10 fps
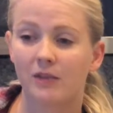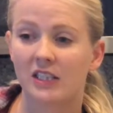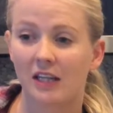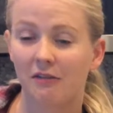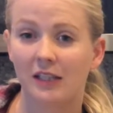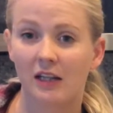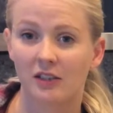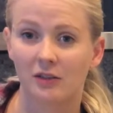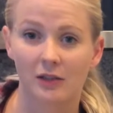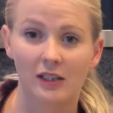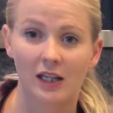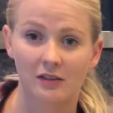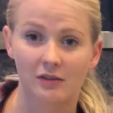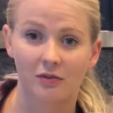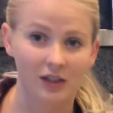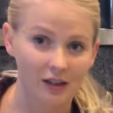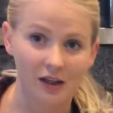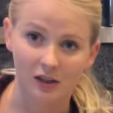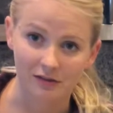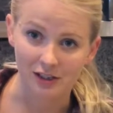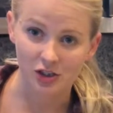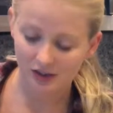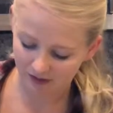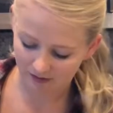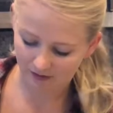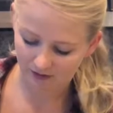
7,000 or 8,000 feet in elevation.